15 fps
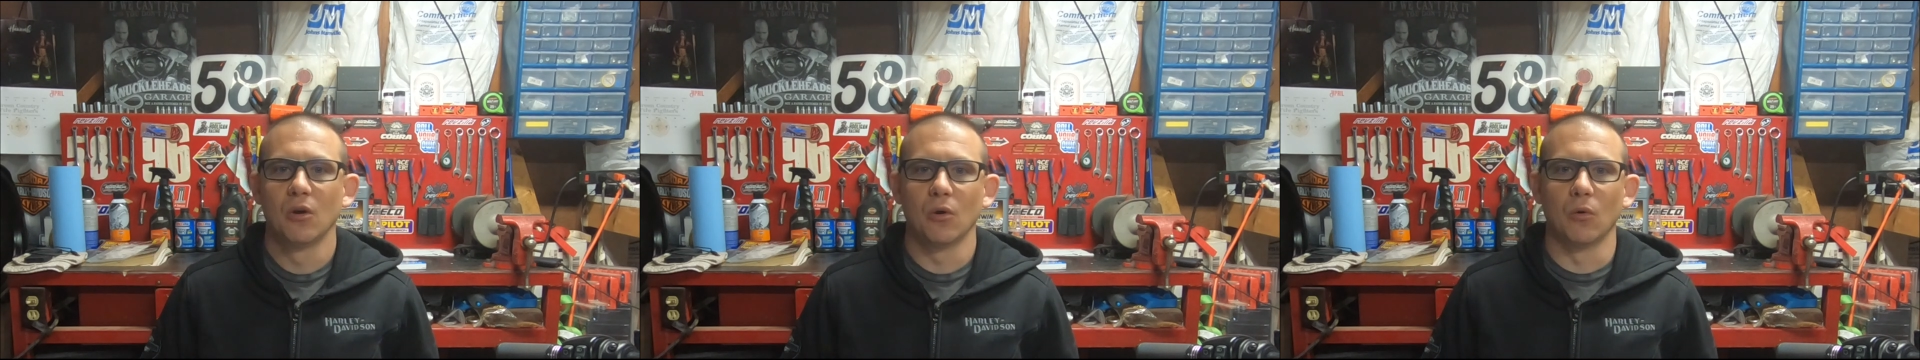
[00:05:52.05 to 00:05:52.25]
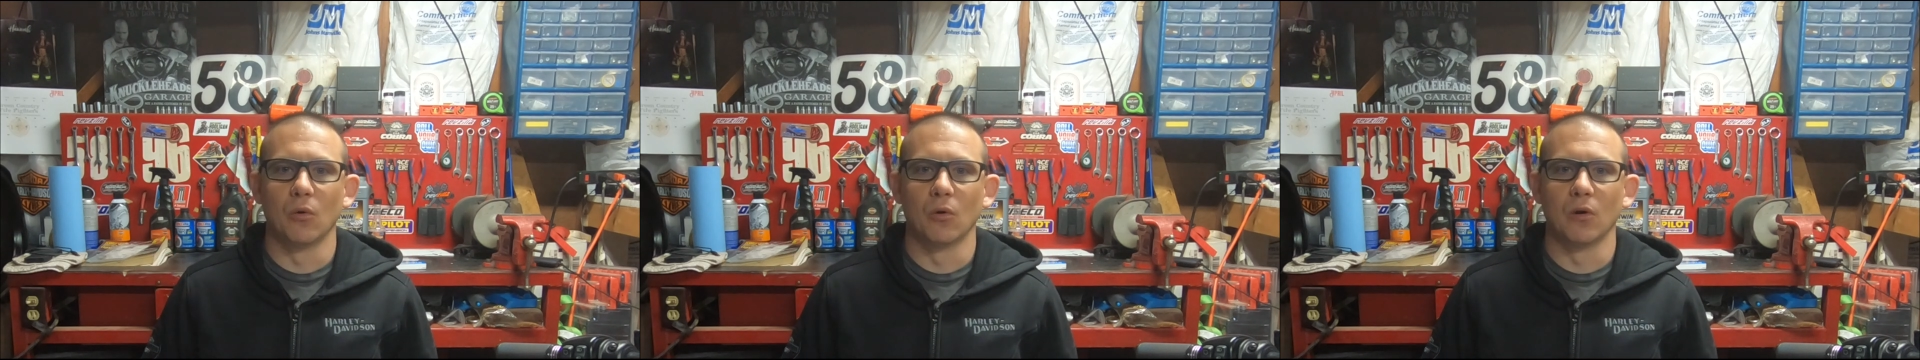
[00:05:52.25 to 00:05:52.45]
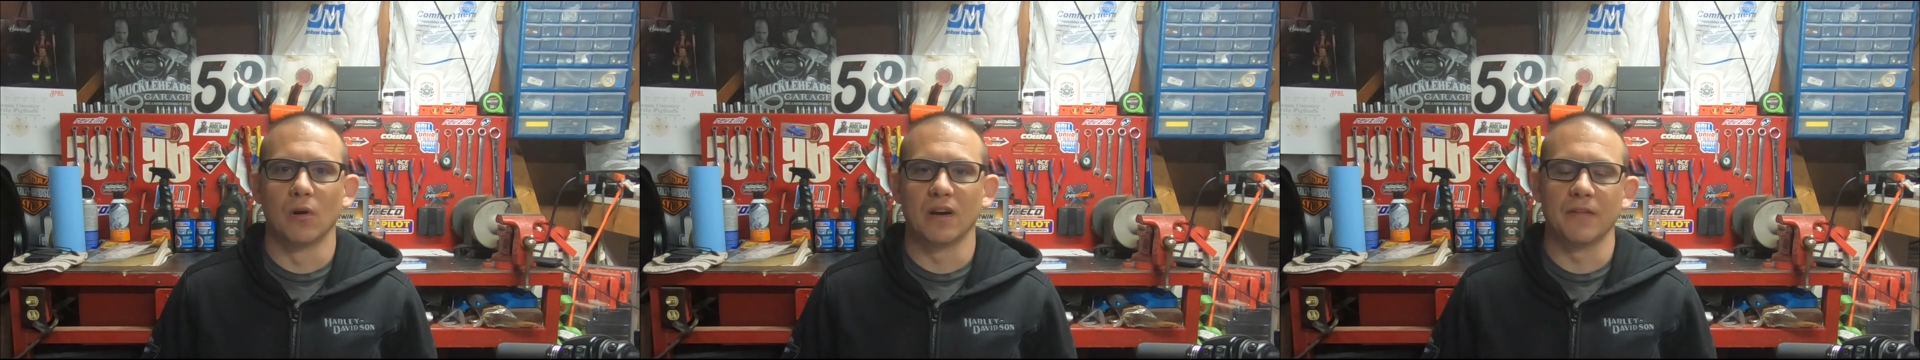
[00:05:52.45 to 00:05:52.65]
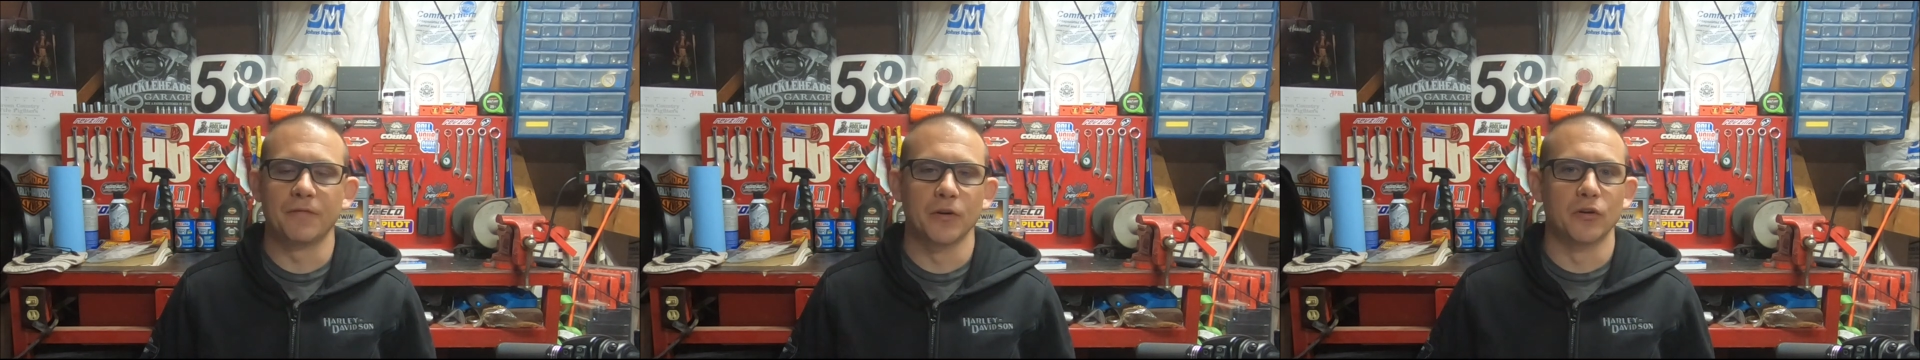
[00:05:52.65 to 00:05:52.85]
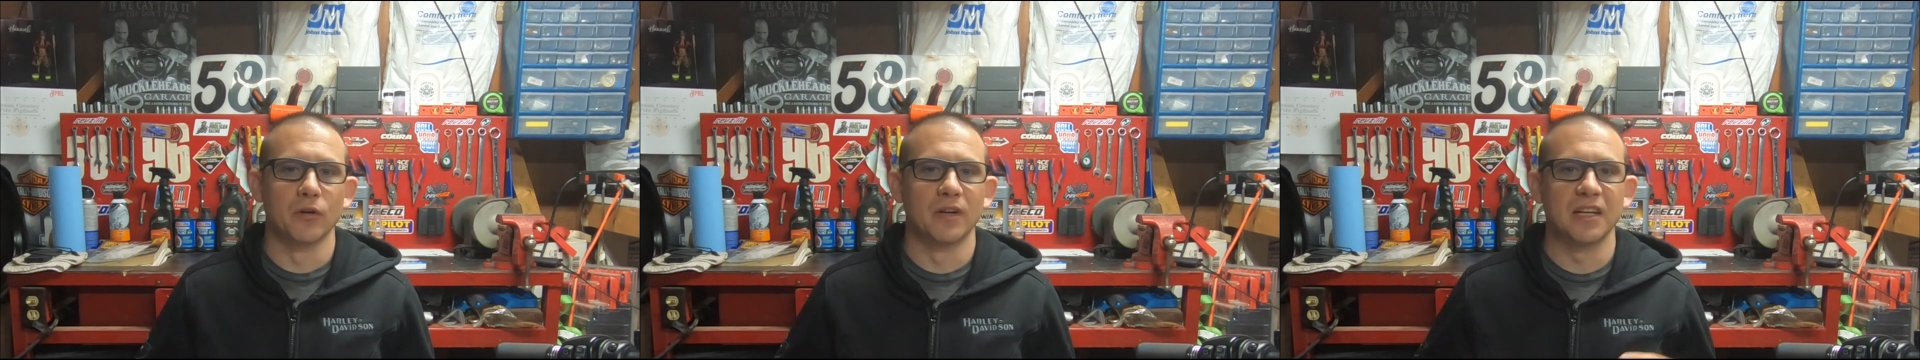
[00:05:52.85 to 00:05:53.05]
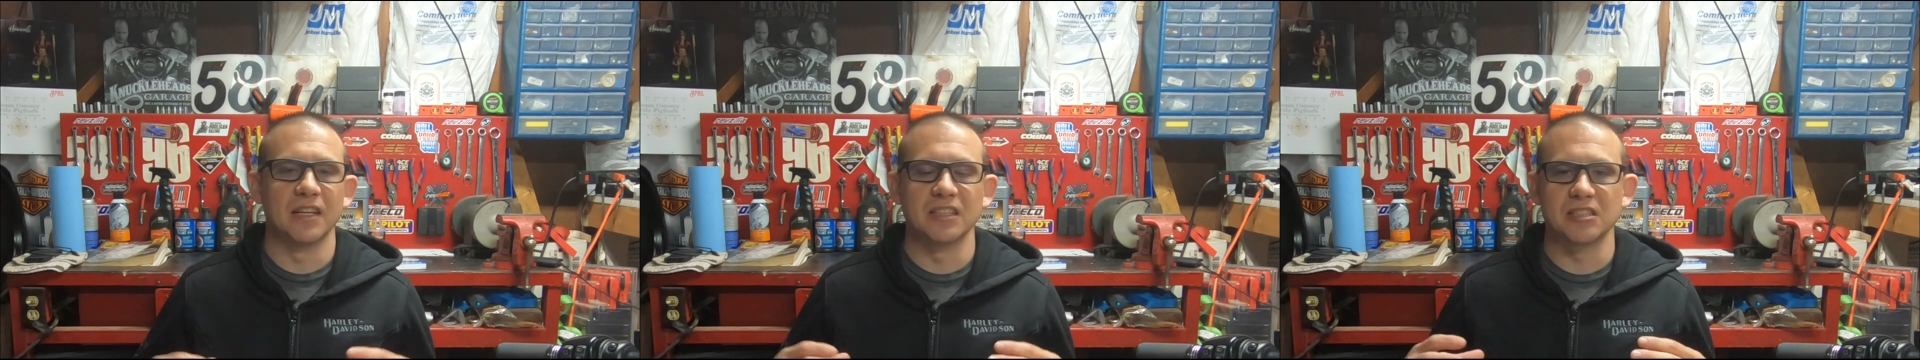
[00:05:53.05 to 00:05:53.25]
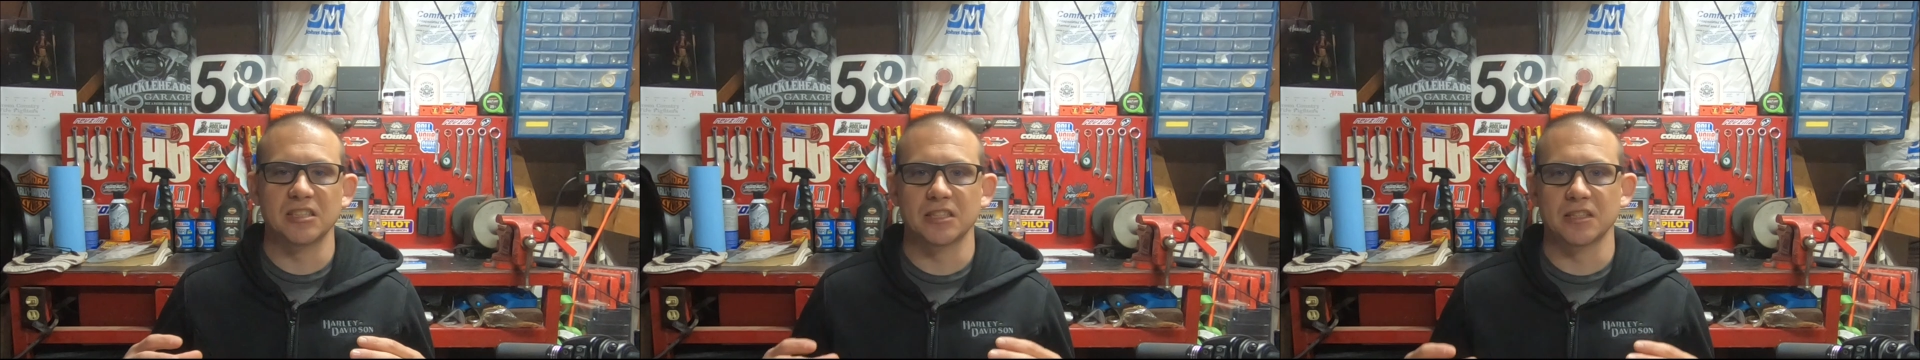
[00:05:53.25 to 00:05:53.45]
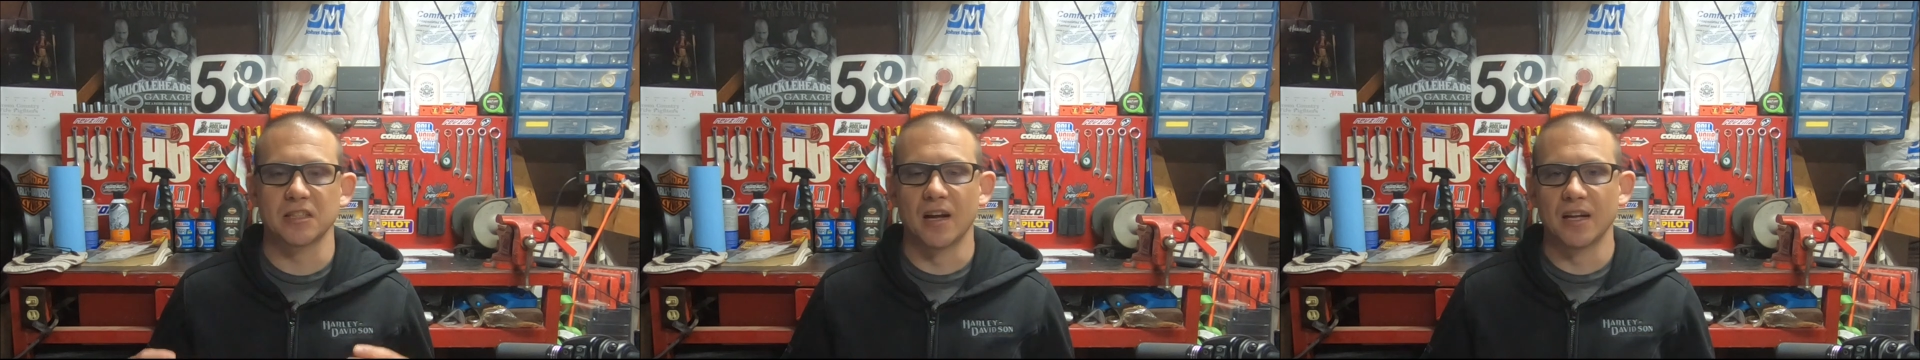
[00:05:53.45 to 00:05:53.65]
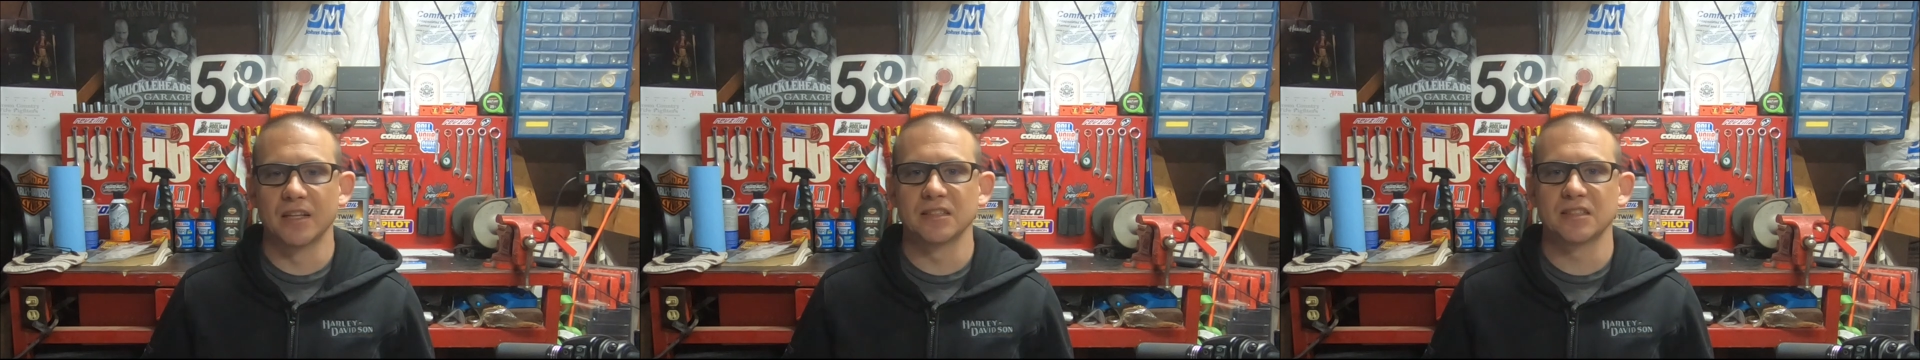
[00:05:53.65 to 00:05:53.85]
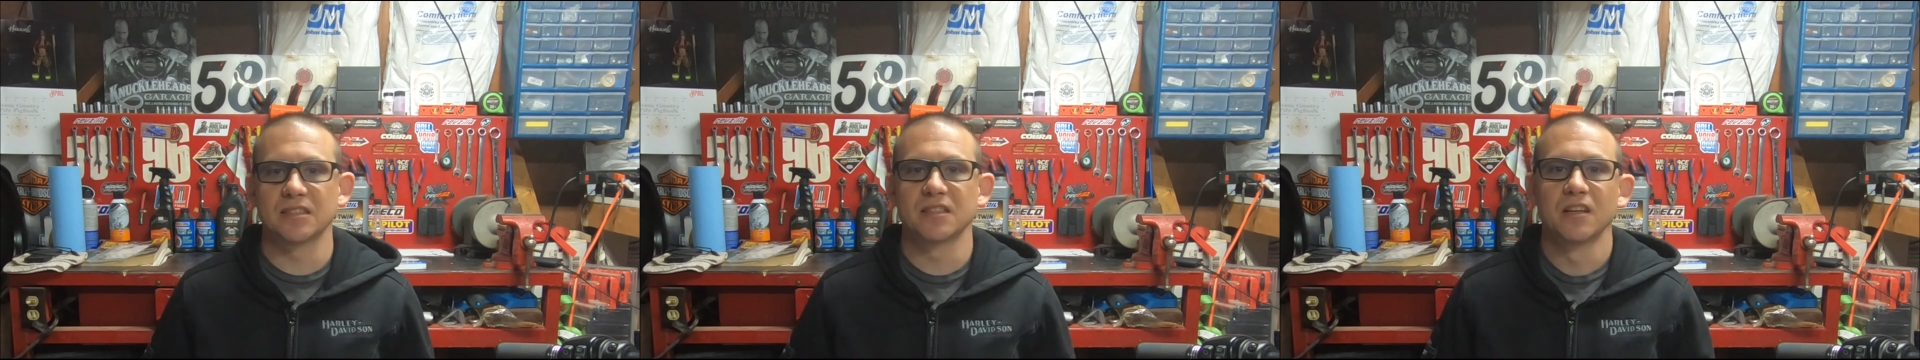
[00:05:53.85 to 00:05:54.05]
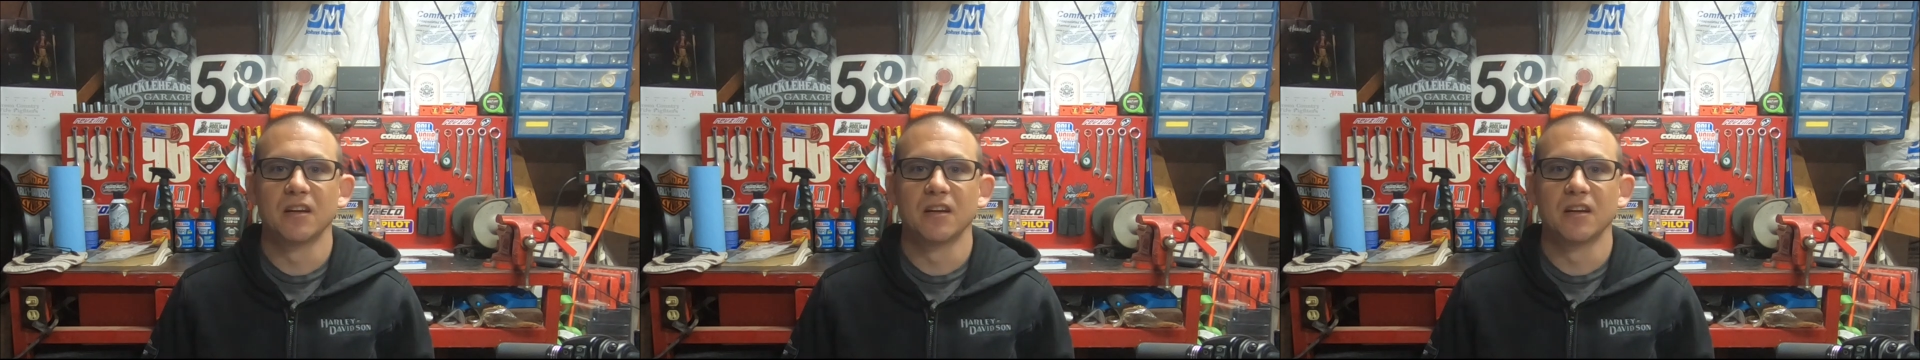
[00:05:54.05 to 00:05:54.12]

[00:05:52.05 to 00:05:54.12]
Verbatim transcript: or if you're doing any stunts,